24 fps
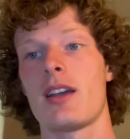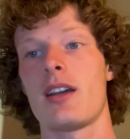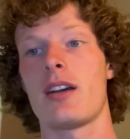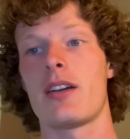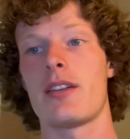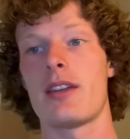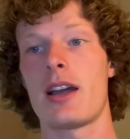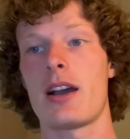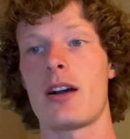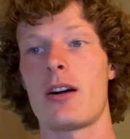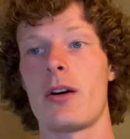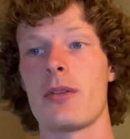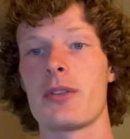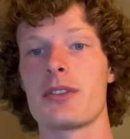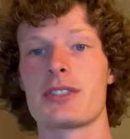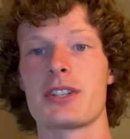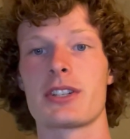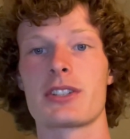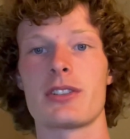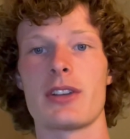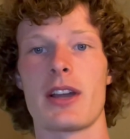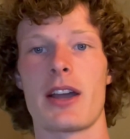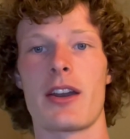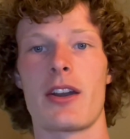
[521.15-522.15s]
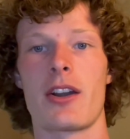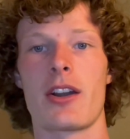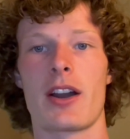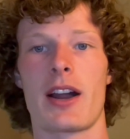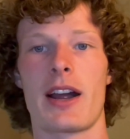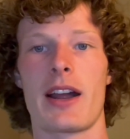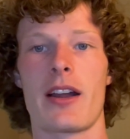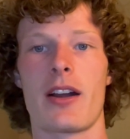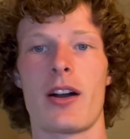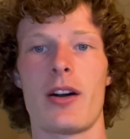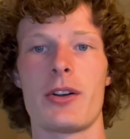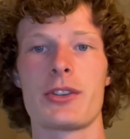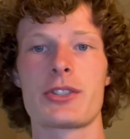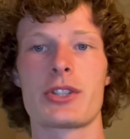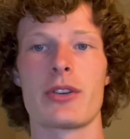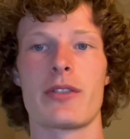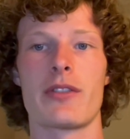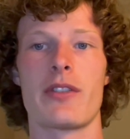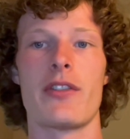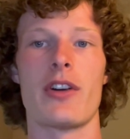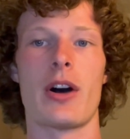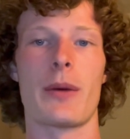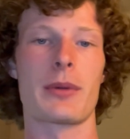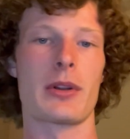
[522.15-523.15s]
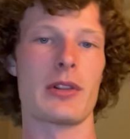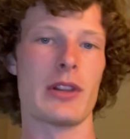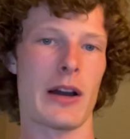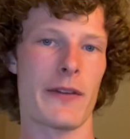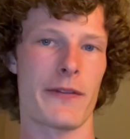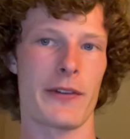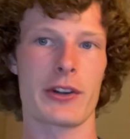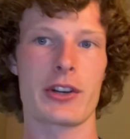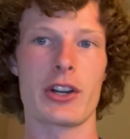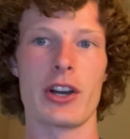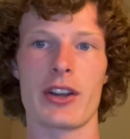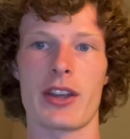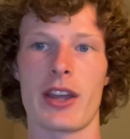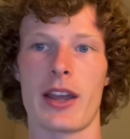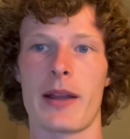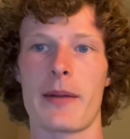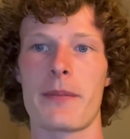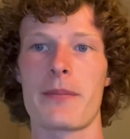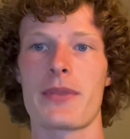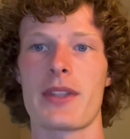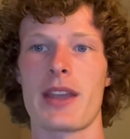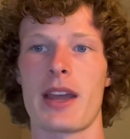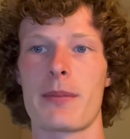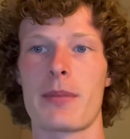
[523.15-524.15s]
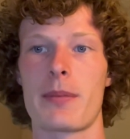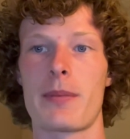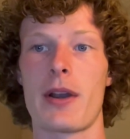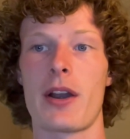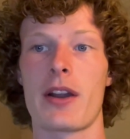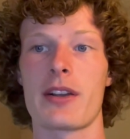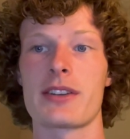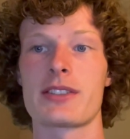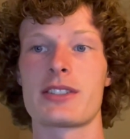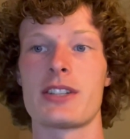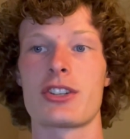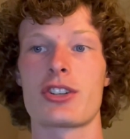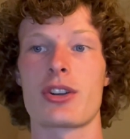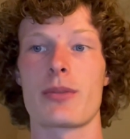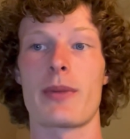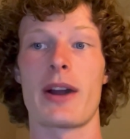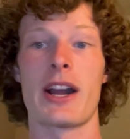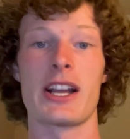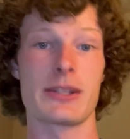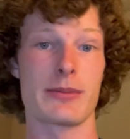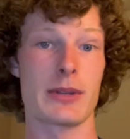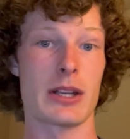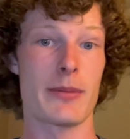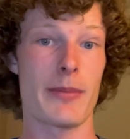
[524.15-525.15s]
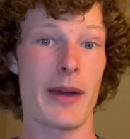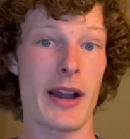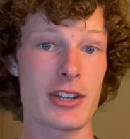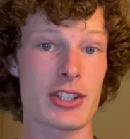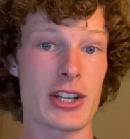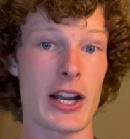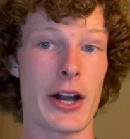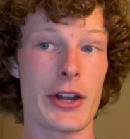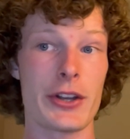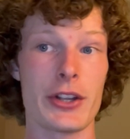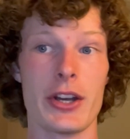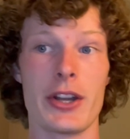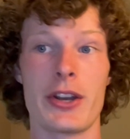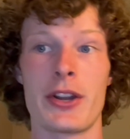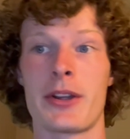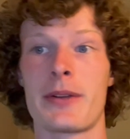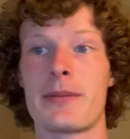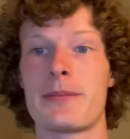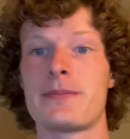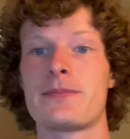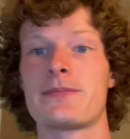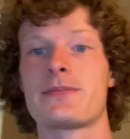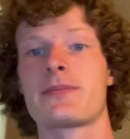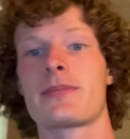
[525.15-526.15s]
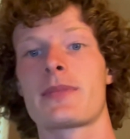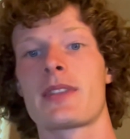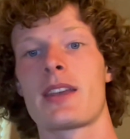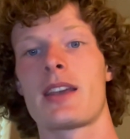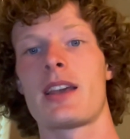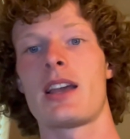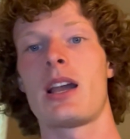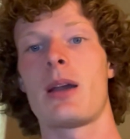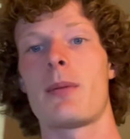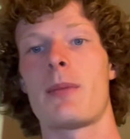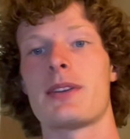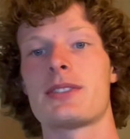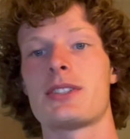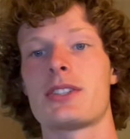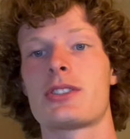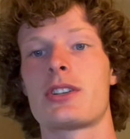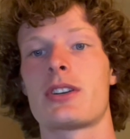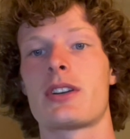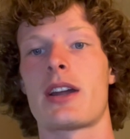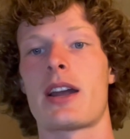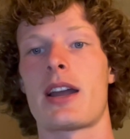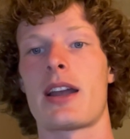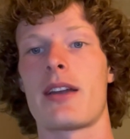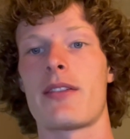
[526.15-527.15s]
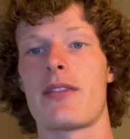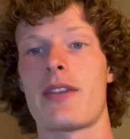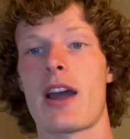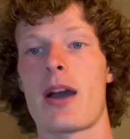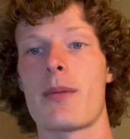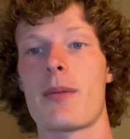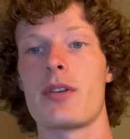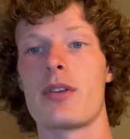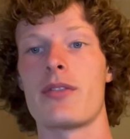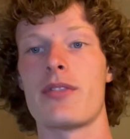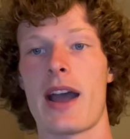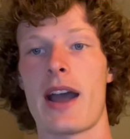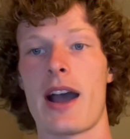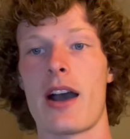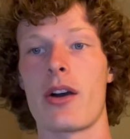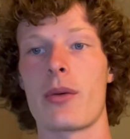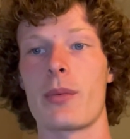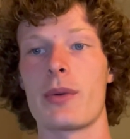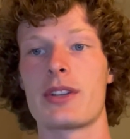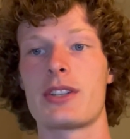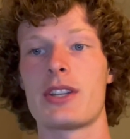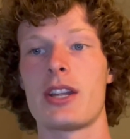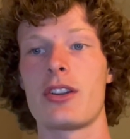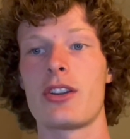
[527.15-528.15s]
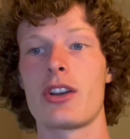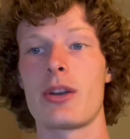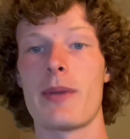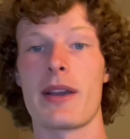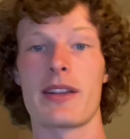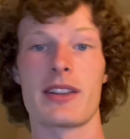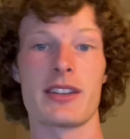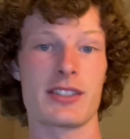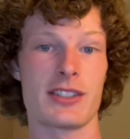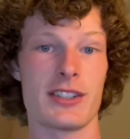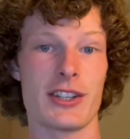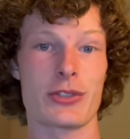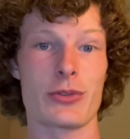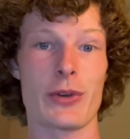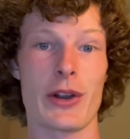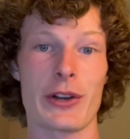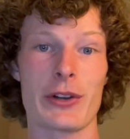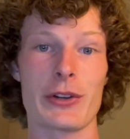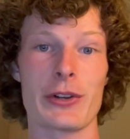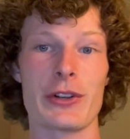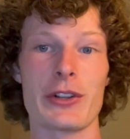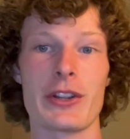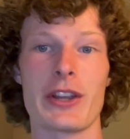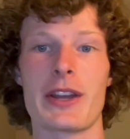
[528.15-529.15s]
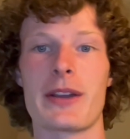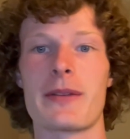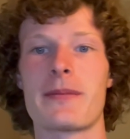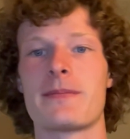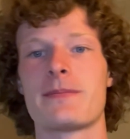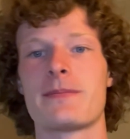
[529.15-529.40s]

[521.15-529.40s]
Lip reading: Now, all these years later, I also developed a love for cooking, and preparing this dish reminds me of my childhood. My sister and I have now moved out and we continue to make this dish regularly.